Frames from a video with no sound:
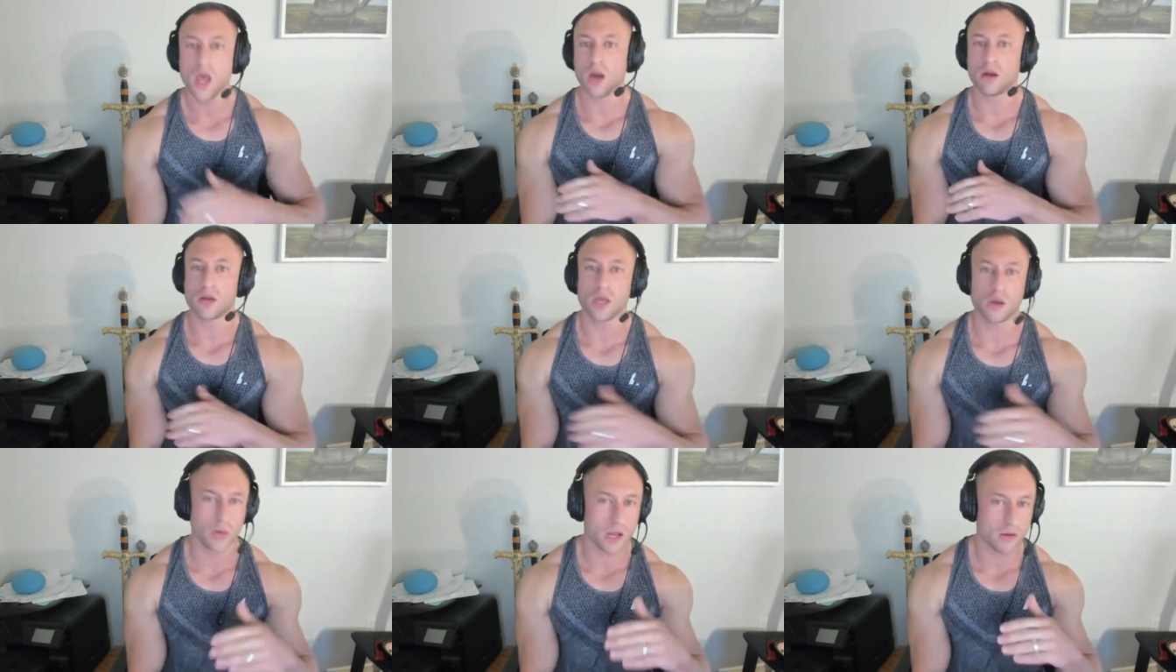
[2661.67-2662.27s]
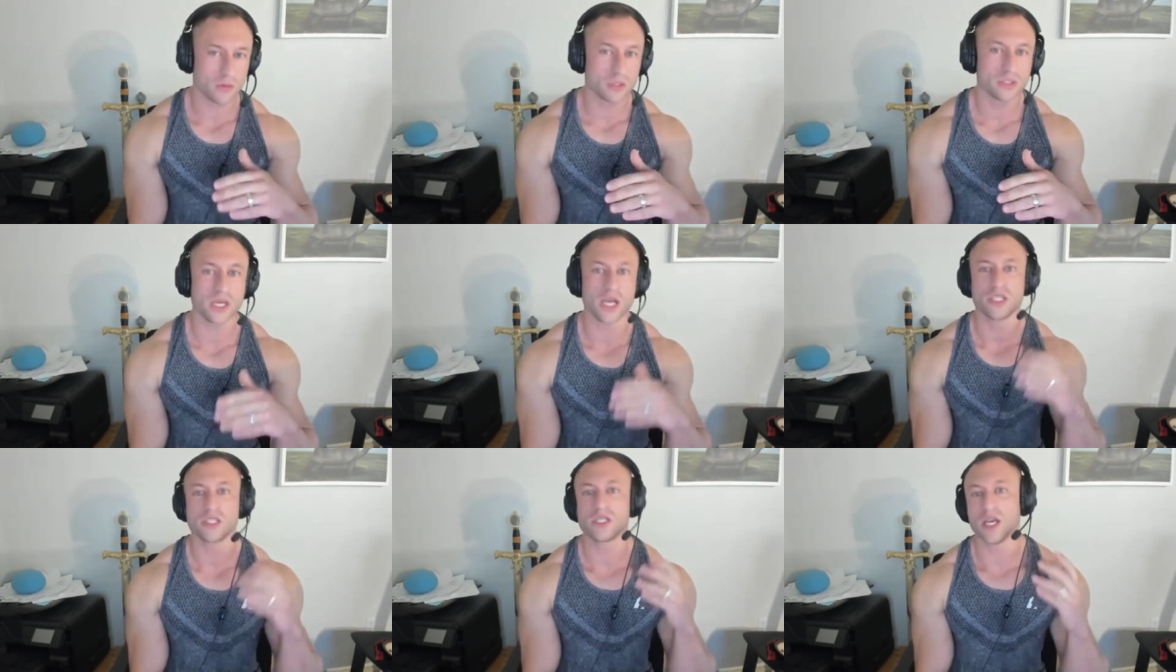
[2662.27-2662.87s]
I don't care what anyone
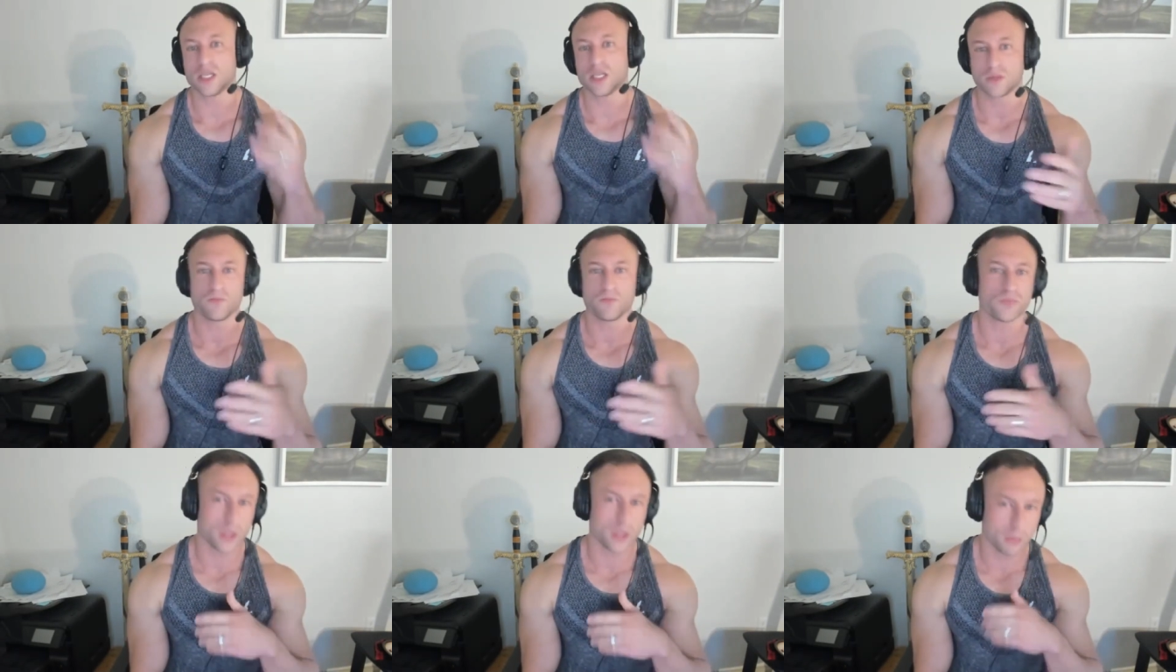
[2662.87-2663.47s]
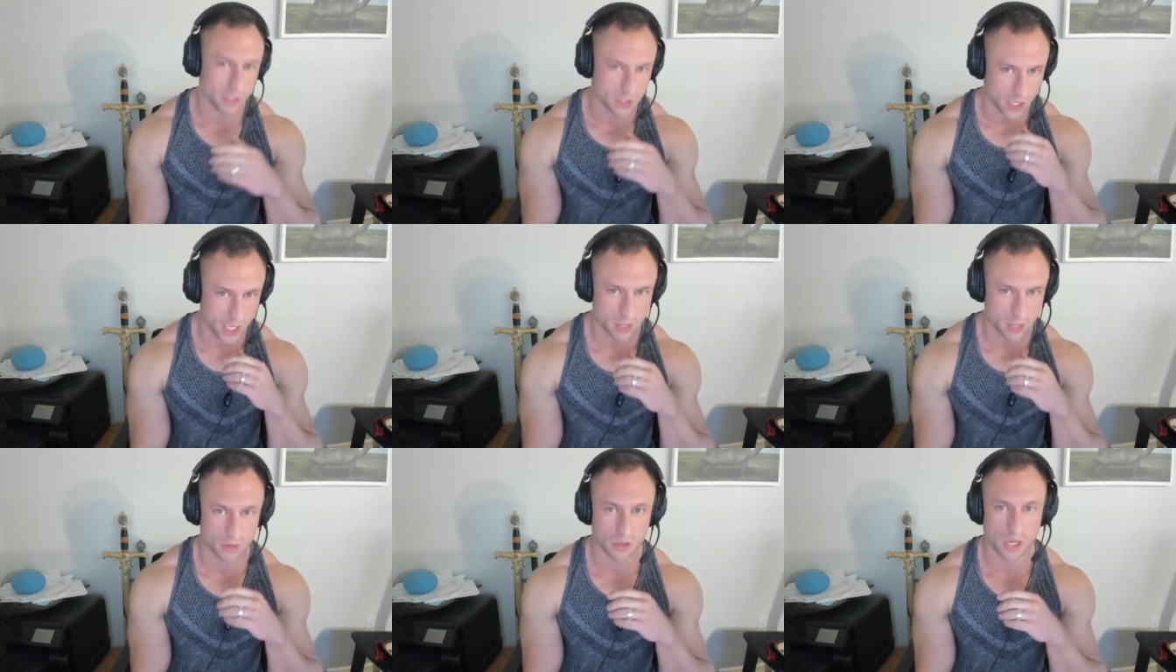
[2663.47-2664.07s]
says. Yes, they're meant to
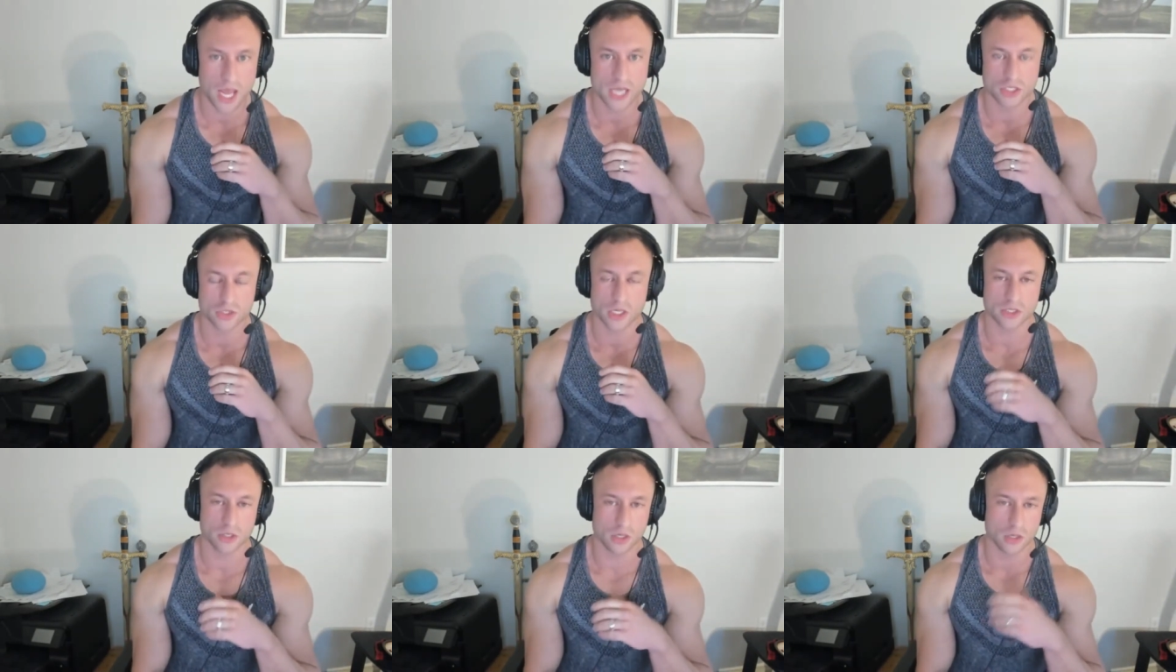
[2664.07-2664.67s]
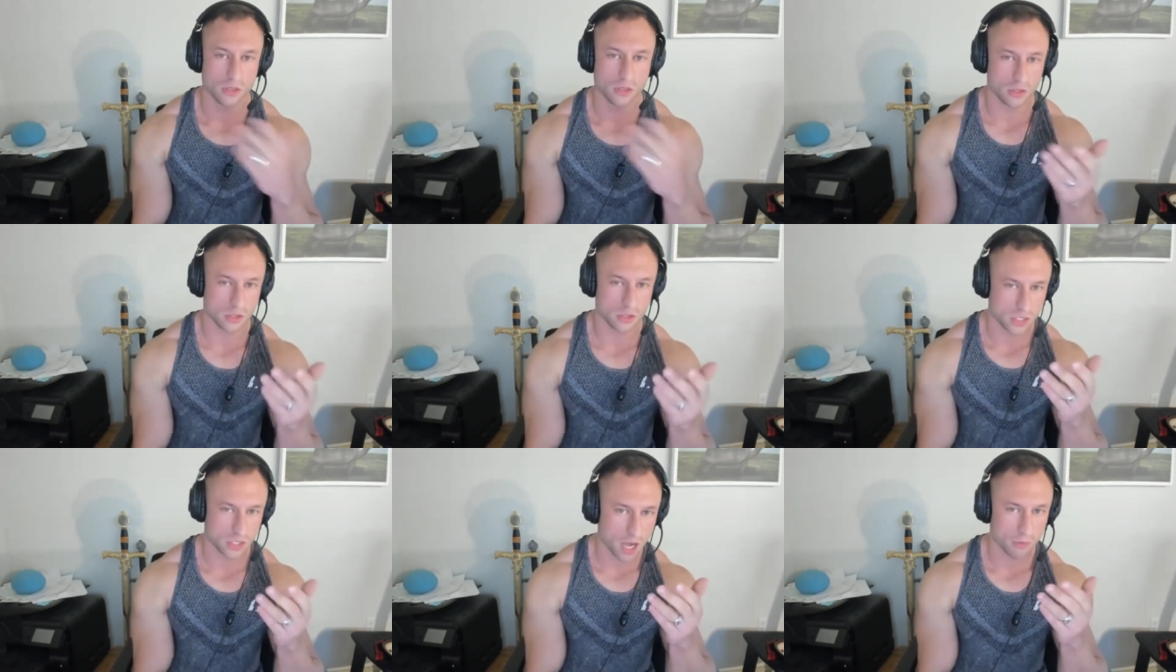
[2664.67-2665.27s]
handle a high stress load due
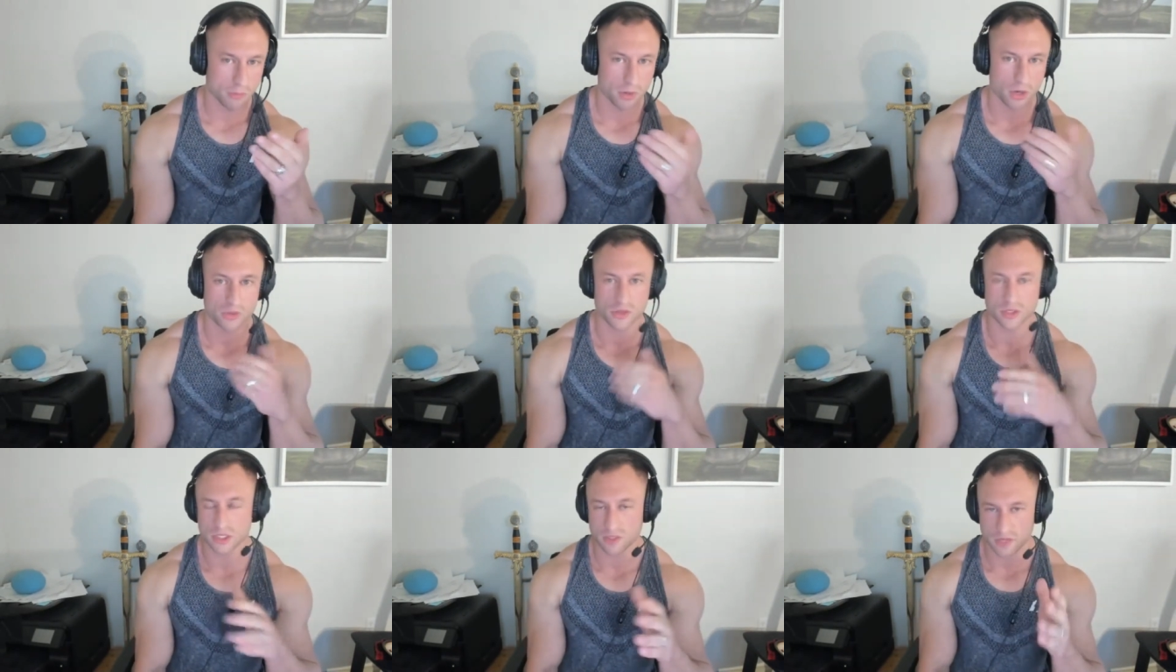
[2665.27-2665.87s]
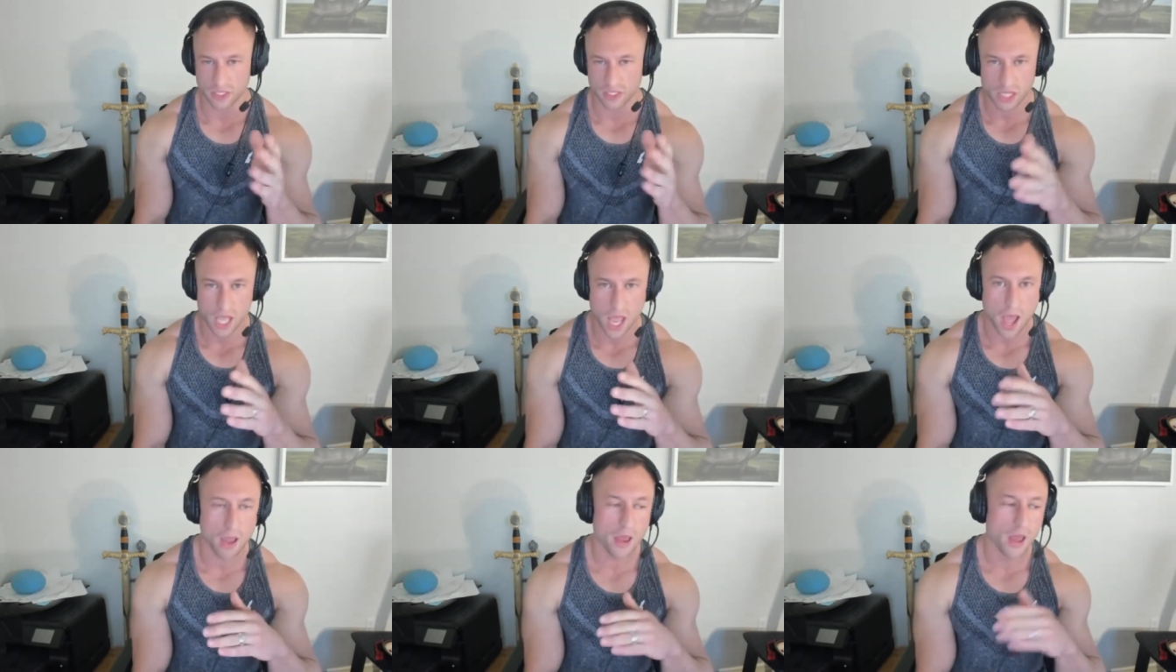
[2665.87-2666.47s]
to childbirth and stuff like
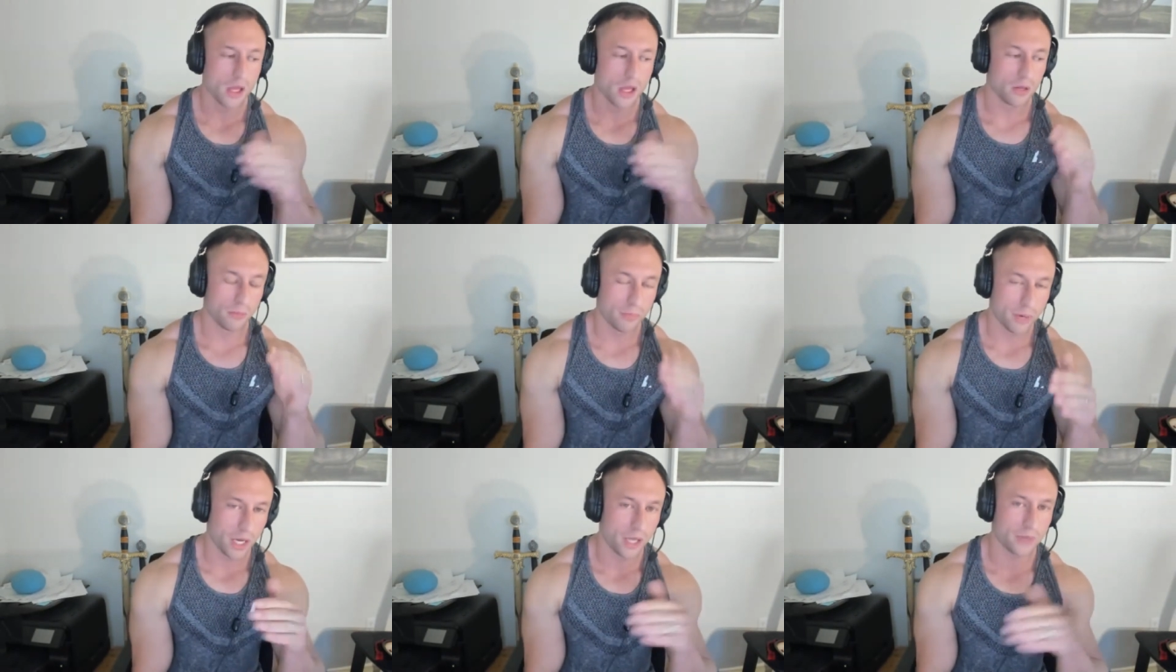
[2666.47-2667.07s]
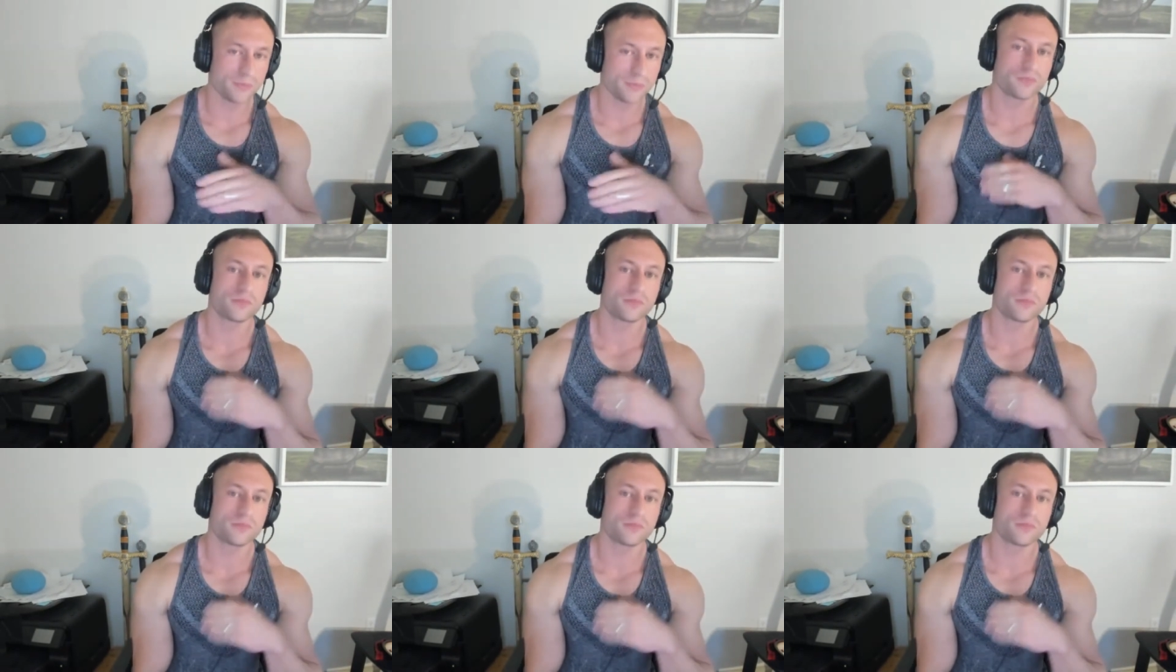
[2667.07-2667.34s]
that. But